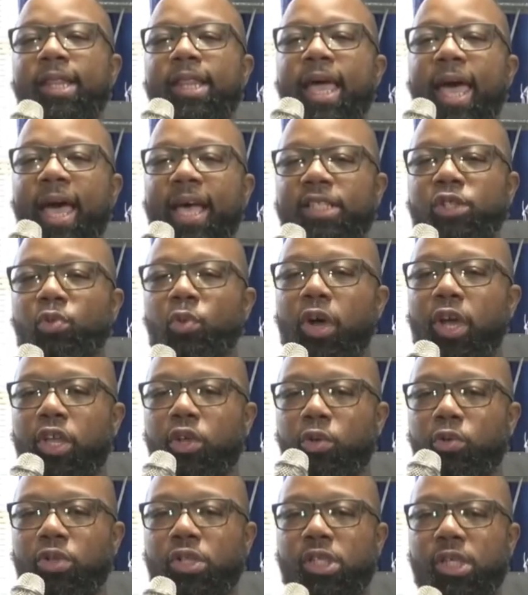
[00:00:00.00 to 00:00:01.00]
That's where
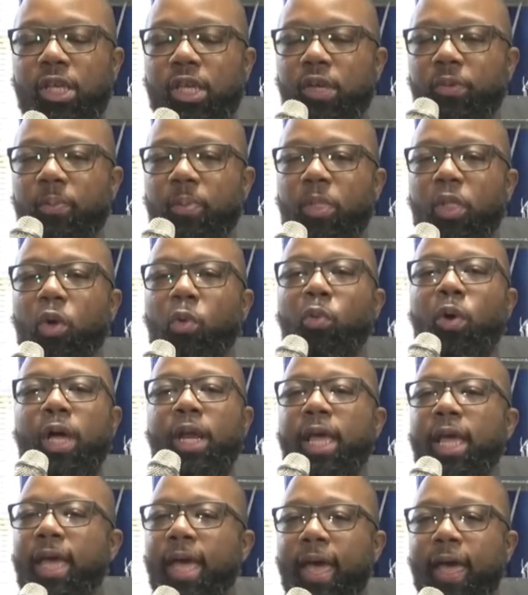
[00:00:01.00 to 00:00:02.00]
you see where
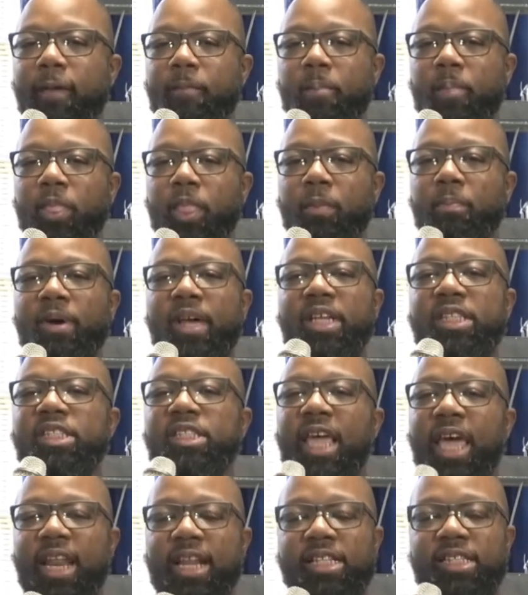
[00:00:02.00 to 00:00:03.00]
they at. But
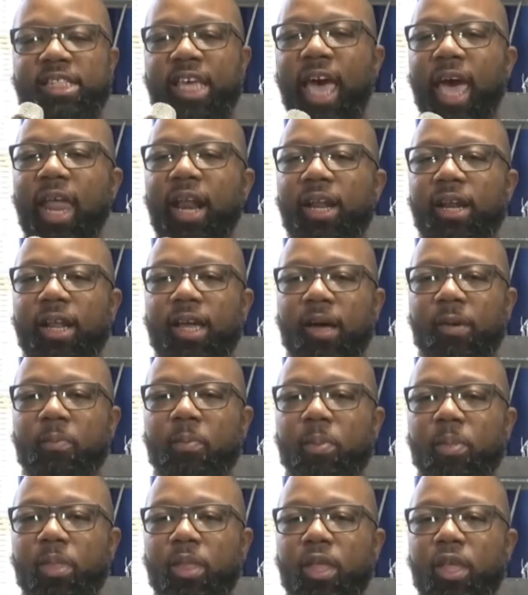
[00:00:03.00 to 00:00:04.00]
instead of telling
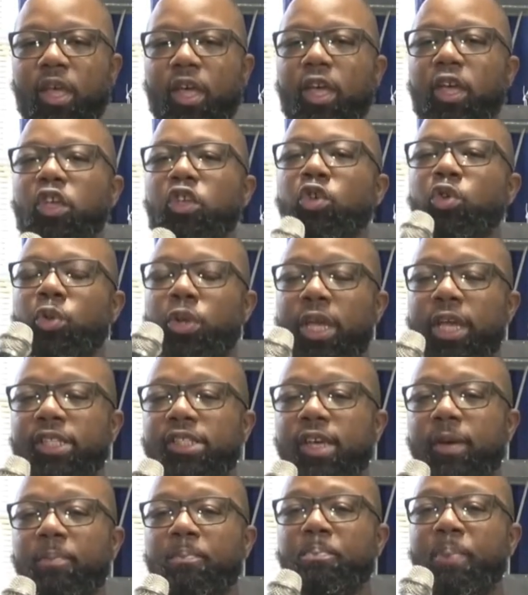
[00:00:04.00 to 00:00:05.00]
them you need
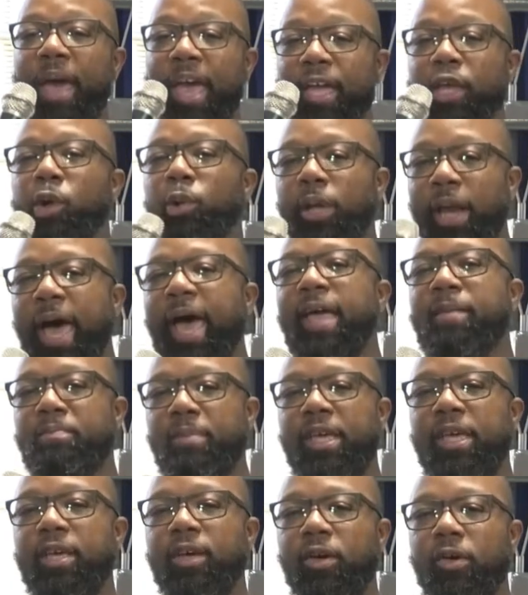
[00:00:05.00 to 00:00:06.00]
to pay your light
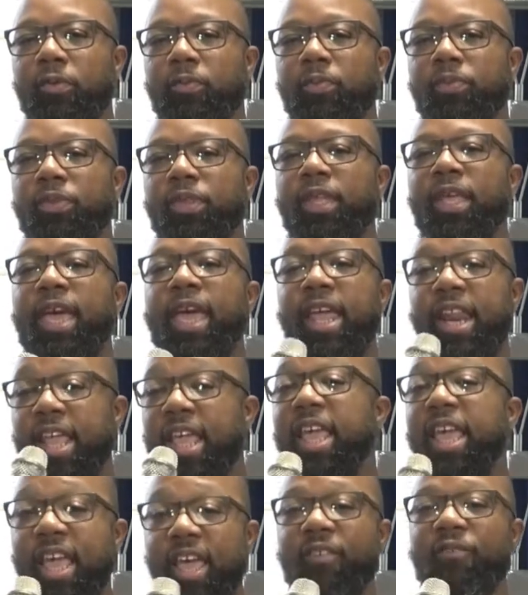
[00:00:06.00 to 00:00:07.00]
bill, and
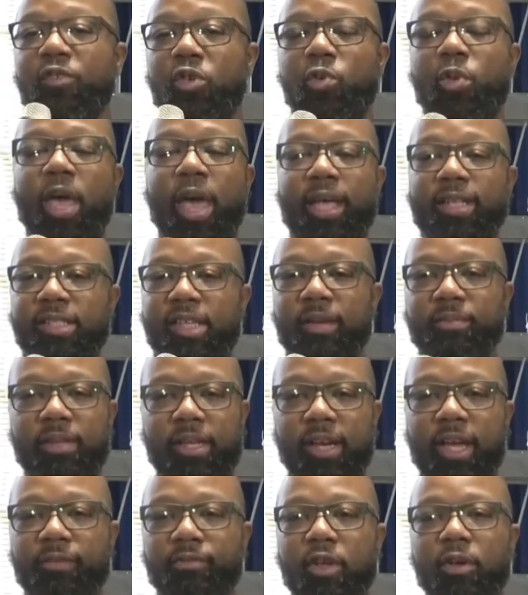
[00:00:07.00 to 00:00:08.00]
if you got
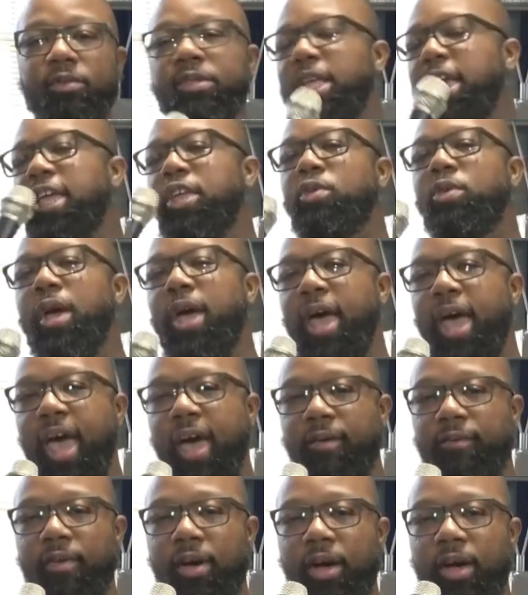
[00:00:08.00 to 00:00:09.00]
something left over, then you can
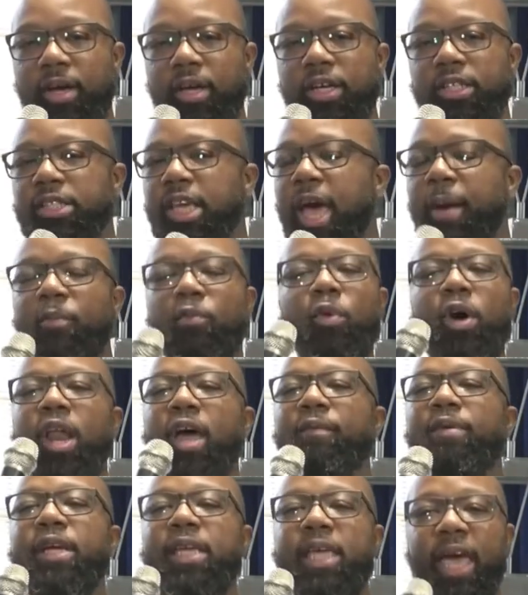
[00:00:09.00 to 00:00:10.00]
have a good time,
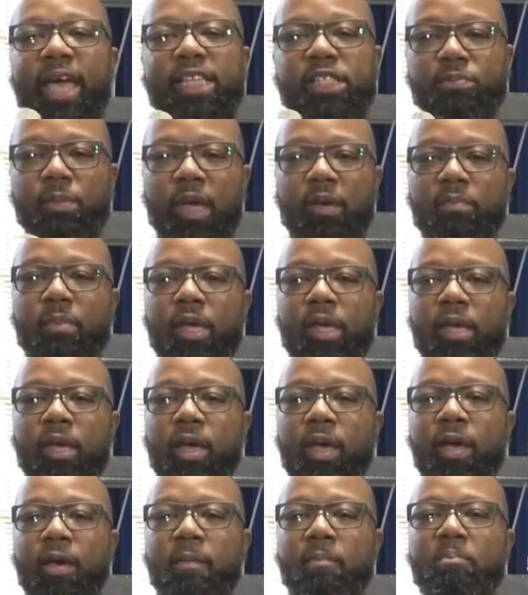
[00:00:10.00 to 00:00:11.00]
whatever the case may be.
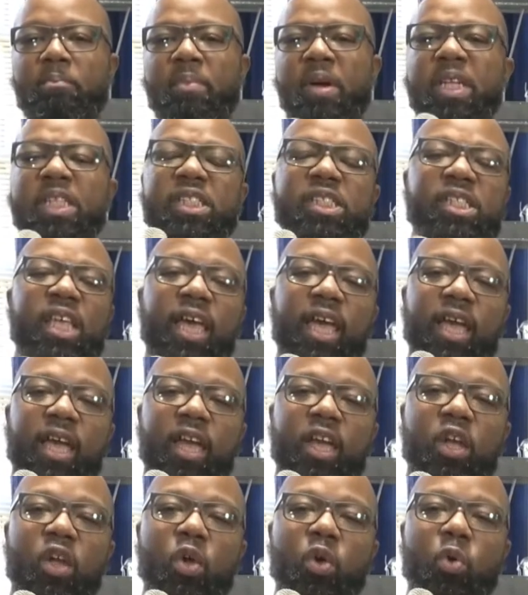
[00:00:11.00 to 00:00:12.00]
But
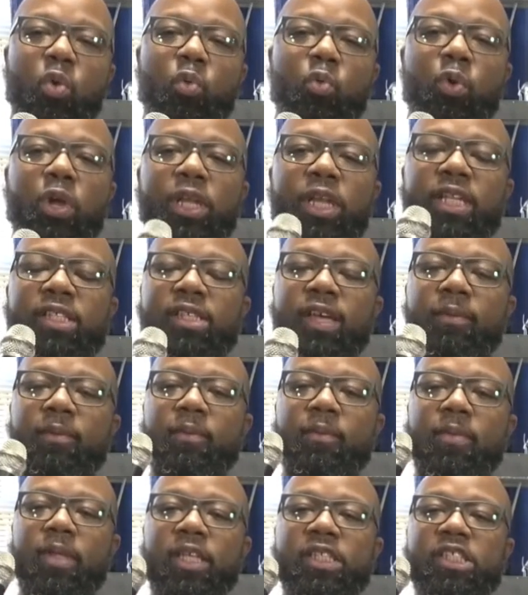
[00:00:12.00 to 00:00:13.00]
instead, we need to
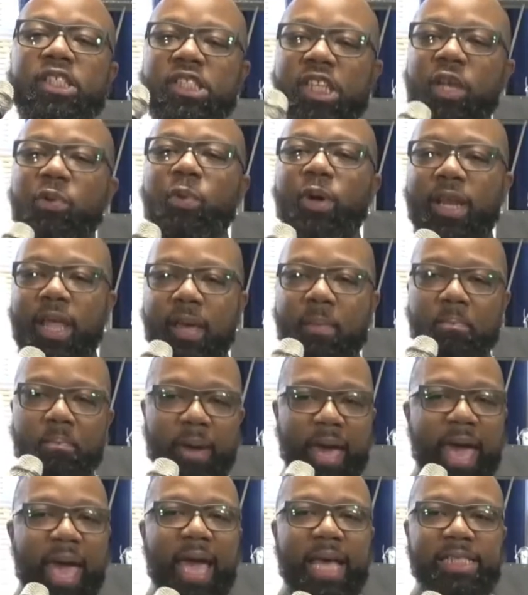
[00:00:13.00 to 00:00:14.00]
see where their
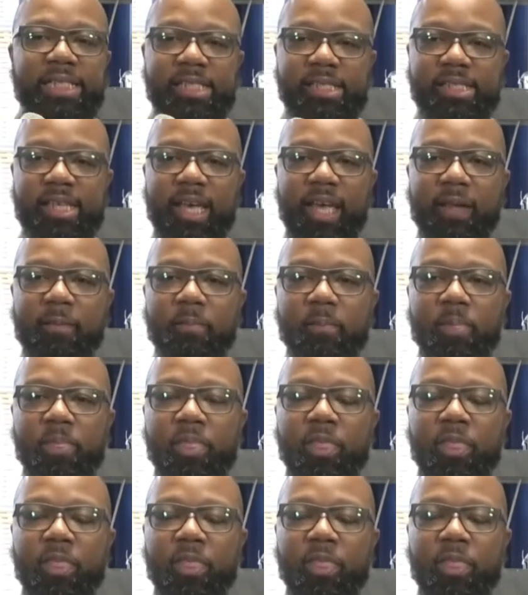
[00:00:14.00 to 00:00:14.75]
minds is at.